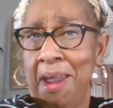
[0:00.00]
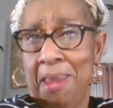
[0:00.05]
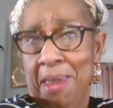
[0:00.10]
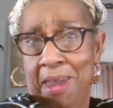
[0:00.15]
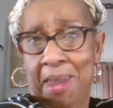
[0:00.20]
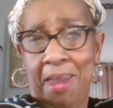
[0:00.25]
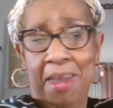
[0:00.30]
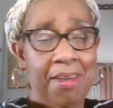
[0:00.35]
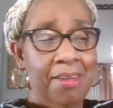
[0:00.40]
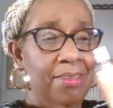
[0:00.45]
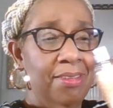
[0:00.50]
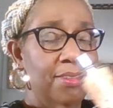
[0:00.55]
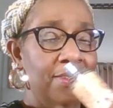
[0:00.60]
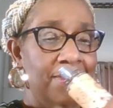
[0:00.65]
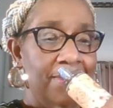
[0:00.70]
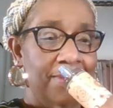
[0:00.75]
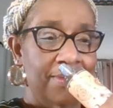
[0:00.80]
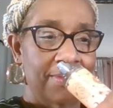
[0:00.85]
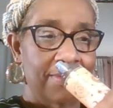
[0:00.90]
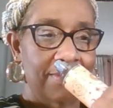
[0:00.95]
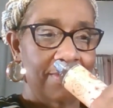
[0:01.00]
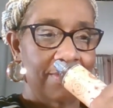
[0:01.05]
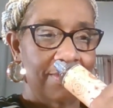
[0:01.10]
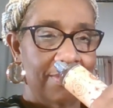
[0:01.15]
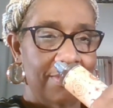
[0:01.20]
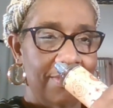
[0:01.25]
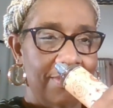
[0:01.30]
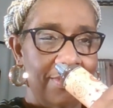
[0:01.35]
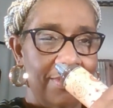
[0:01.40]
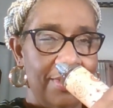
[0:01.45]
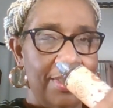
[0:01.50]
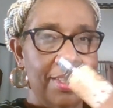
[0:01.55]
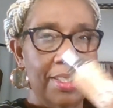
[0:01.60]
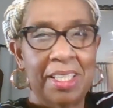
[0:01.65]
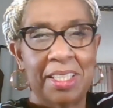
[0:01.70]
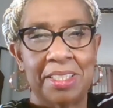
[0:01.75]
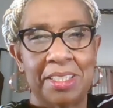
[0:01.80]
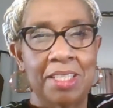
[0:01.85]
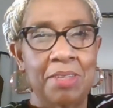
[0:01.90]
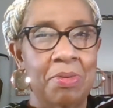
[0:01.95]
then.
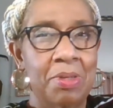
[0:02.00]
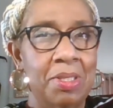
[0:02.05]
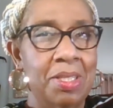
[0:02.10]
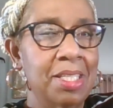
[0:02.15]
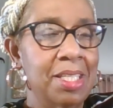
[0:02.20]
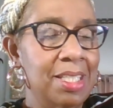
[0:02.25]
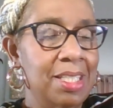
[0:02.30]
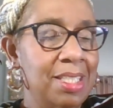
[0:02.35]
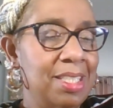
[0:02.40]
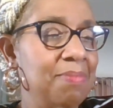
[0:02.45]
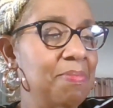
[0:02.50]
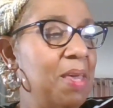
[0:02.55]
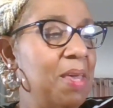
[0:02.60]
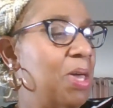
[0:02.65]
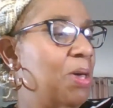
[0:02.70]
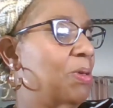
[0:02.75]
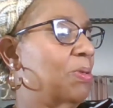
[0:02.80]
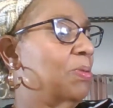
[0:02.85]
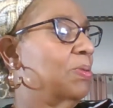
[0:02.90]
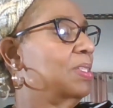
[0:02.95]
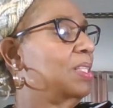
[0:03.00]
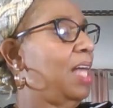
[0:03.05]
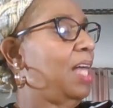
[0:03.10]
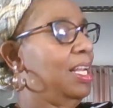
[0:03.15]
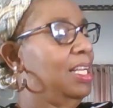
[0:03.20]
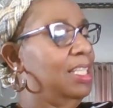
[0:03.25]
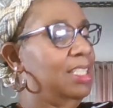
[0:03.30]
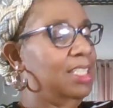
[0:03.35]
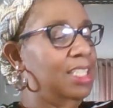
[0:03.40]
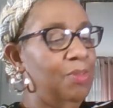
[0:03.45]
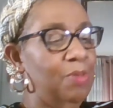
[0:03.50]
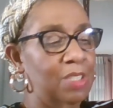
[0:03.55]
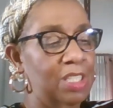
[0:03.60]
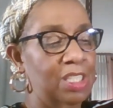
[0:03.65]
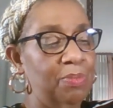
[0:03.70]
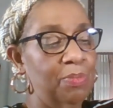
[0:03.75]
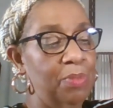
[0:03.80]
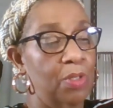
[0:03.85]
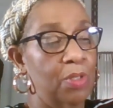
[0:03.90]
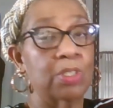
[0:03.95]
Let's see what this smells like. Let's see what
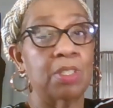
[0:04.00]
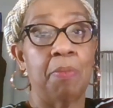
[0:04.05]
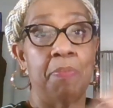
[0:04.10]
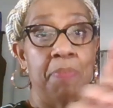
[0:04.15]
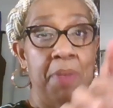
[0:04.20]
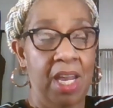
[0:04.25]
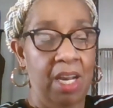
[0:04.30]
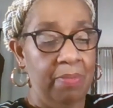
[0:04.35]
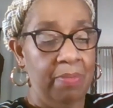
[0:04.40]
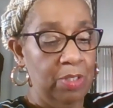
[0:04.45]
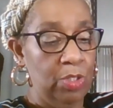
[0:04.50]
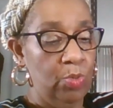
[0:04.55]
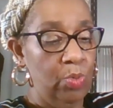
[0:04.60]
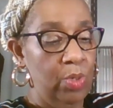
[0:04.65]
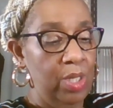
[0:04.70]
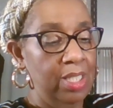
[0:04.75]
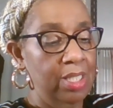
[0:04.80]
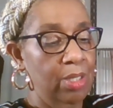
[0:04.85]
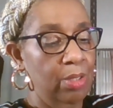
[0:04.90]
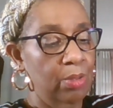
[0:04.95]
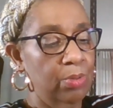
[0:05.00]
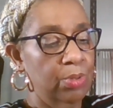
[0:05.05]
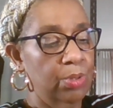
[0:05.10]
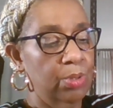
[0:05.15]
smells the better between those